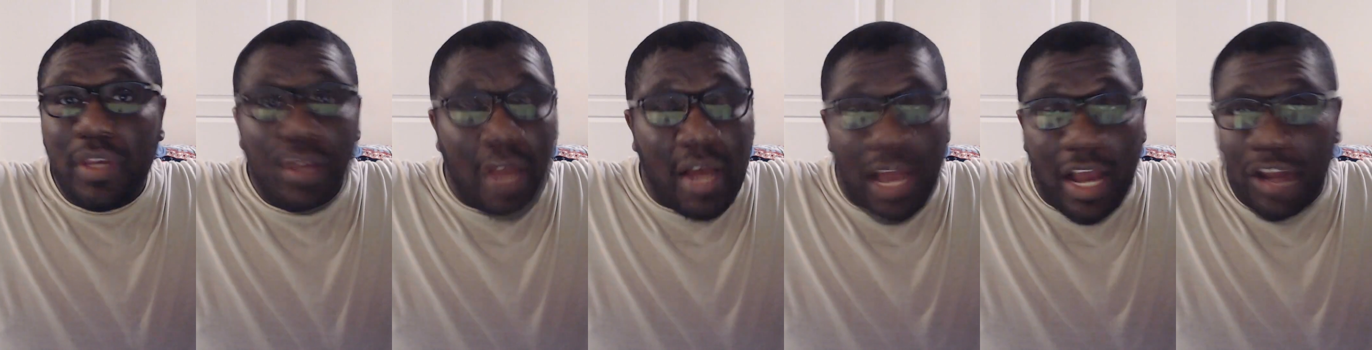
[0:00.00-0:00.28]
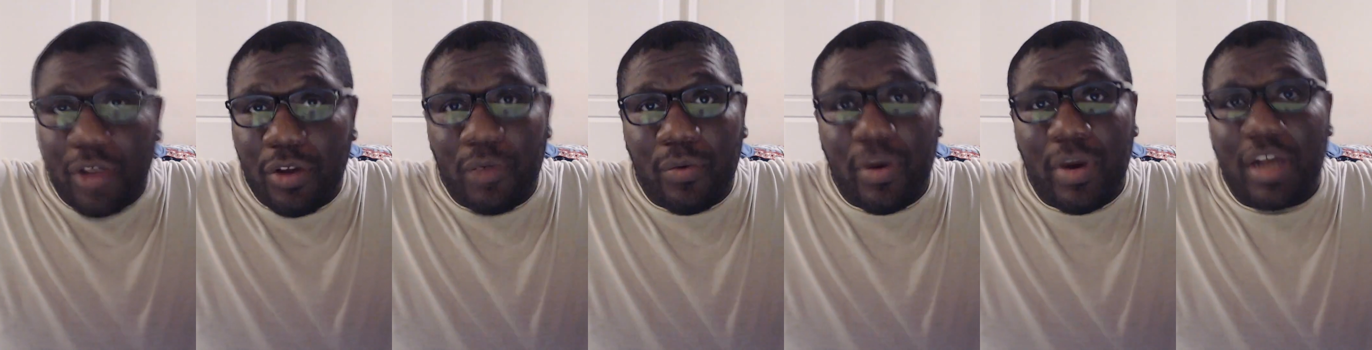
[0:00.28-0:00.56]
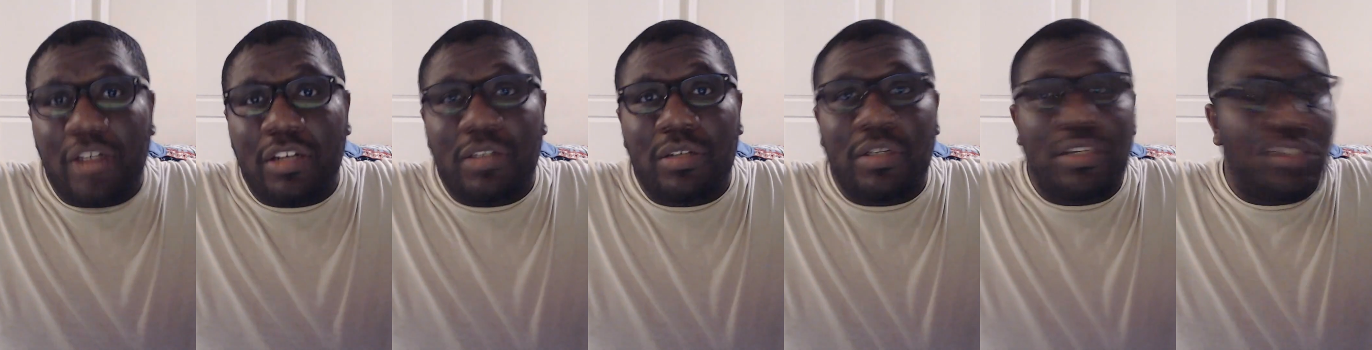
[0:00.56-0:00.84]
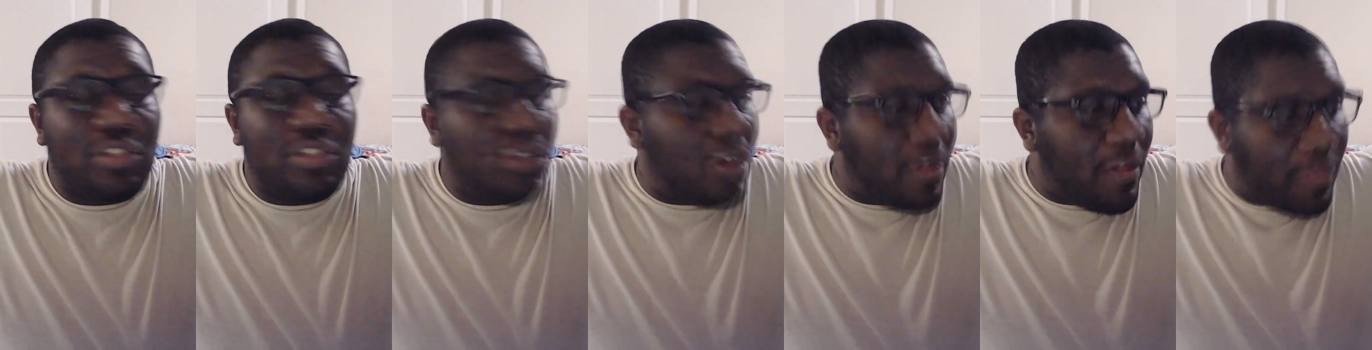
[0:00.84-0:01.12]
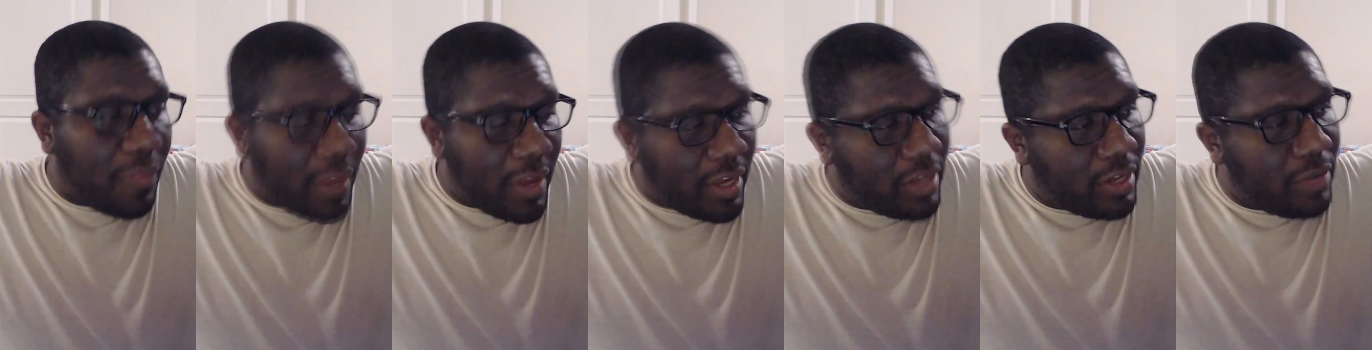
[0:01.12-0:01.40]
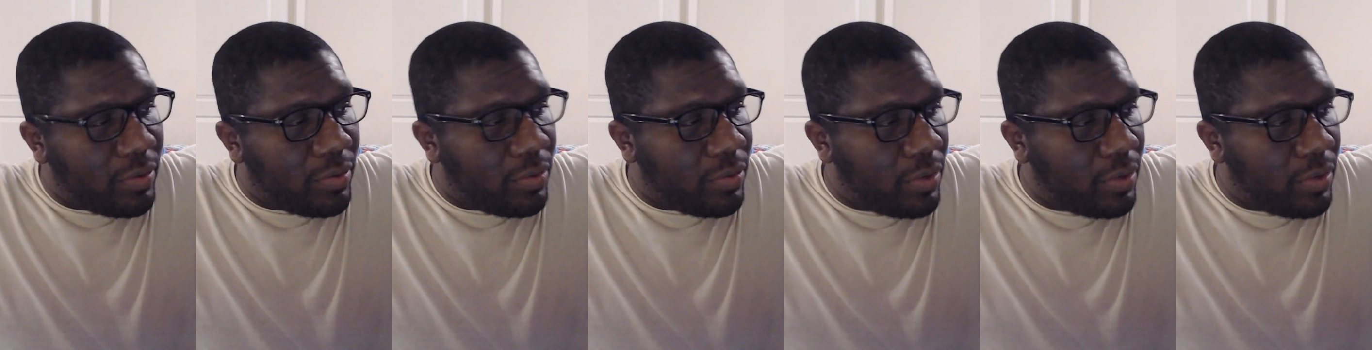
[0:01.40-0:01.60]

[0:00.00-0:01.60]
I congratulate y'all. Thank you.